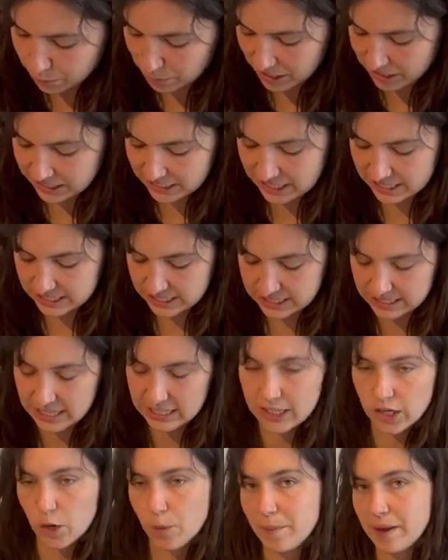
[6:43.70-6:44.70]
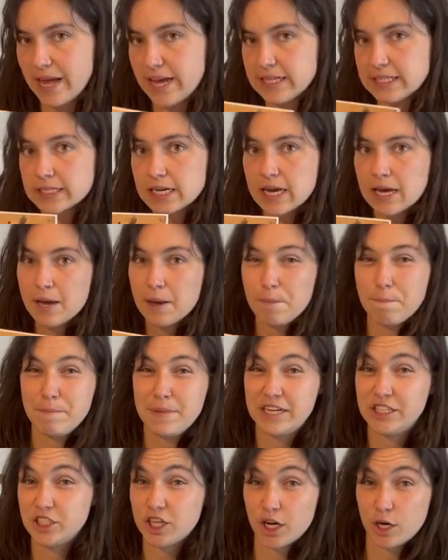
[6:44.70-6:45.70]
because this is a little bit
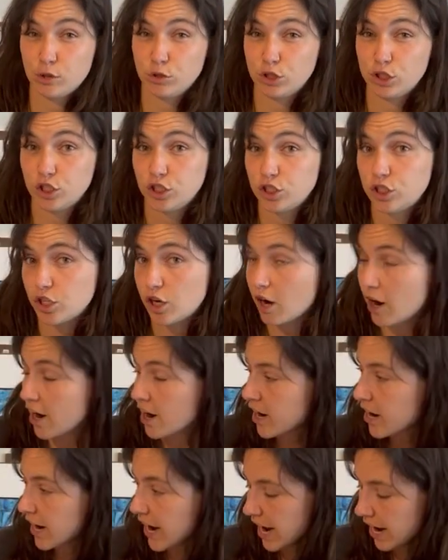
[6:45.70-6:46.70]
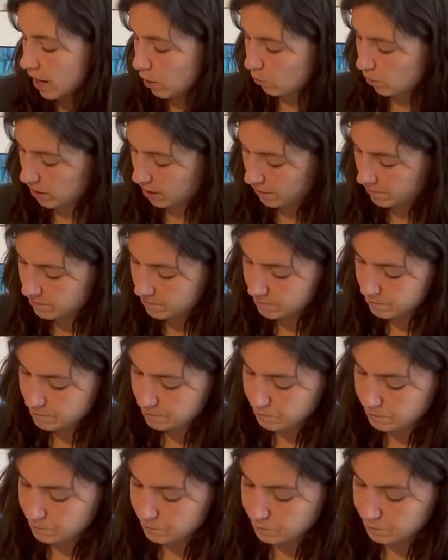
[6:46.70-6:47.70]
mid-tone to dark and I want
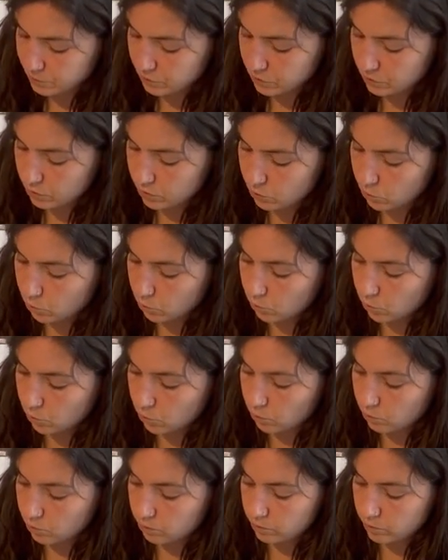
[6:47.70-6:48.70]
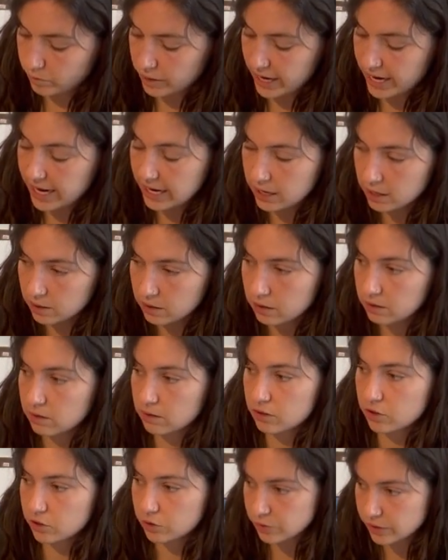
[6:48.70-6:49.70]
to in
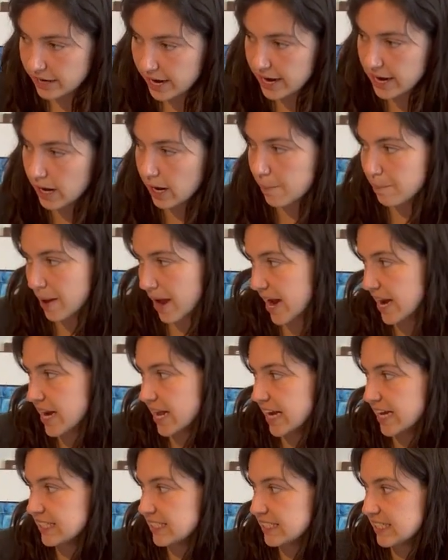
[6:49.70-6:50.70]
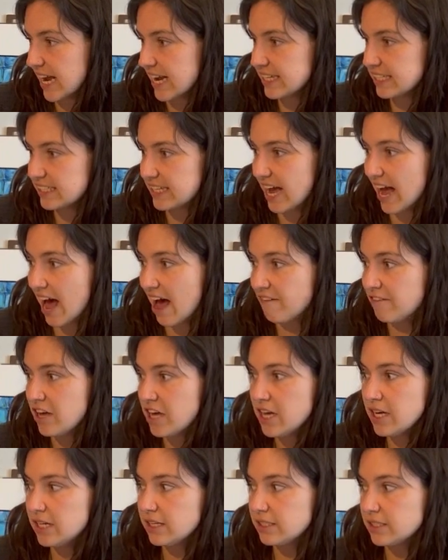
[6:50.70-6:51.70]
creating a painting it's nice to have
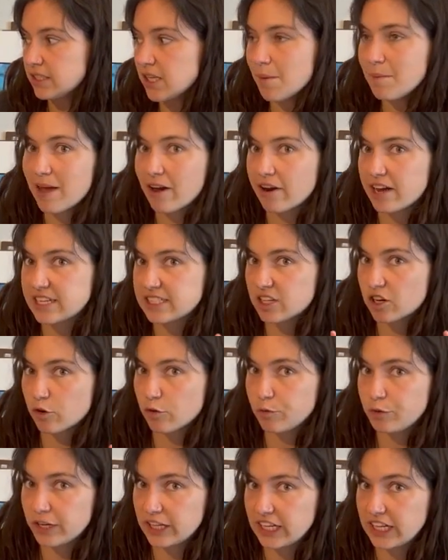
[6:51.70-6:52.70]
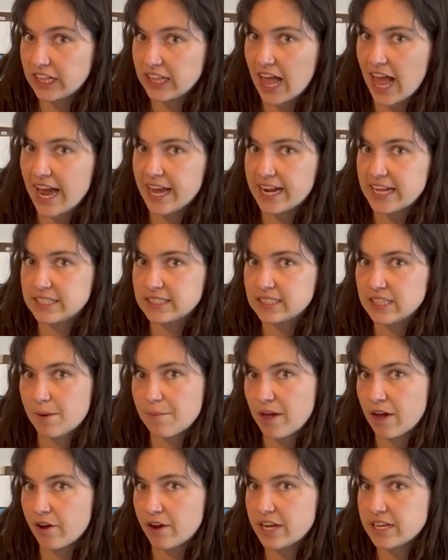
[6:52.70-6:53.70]
some areas that are really light and some
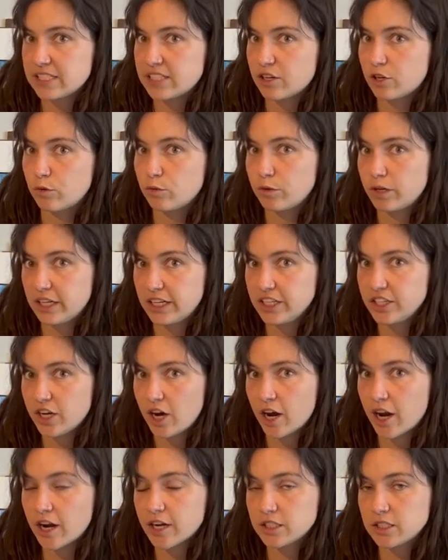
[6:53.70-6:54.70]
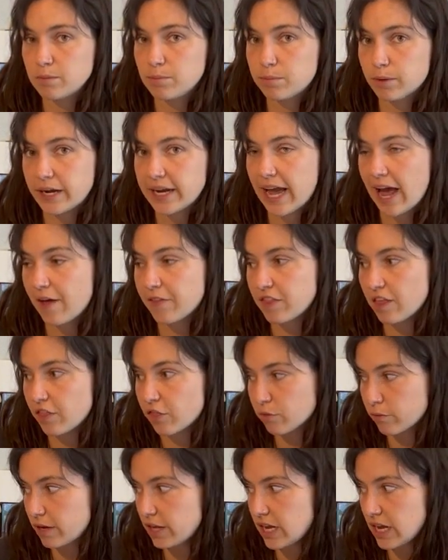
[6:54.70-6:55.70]
areas that are really dark to bring out the
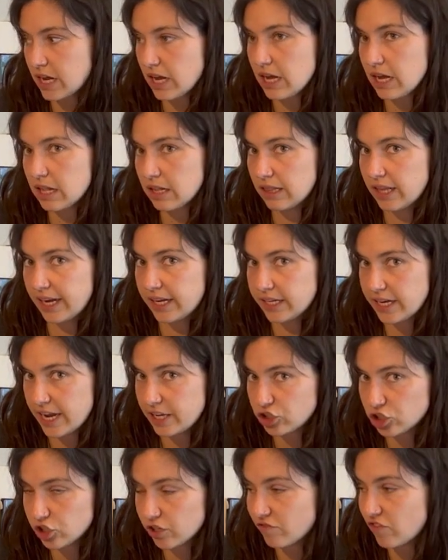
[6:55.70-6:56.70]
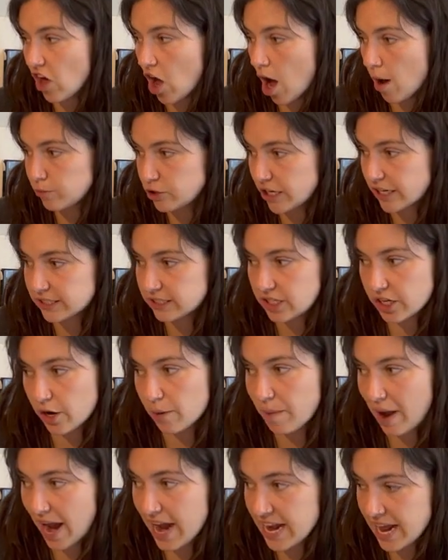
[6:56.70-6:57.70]
3D like nature of the objects that you're
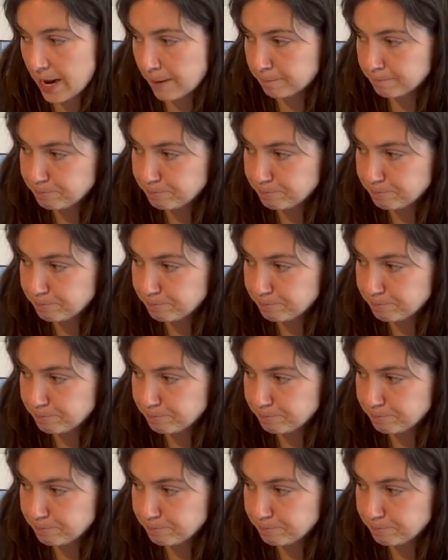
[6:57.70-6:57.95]
painting.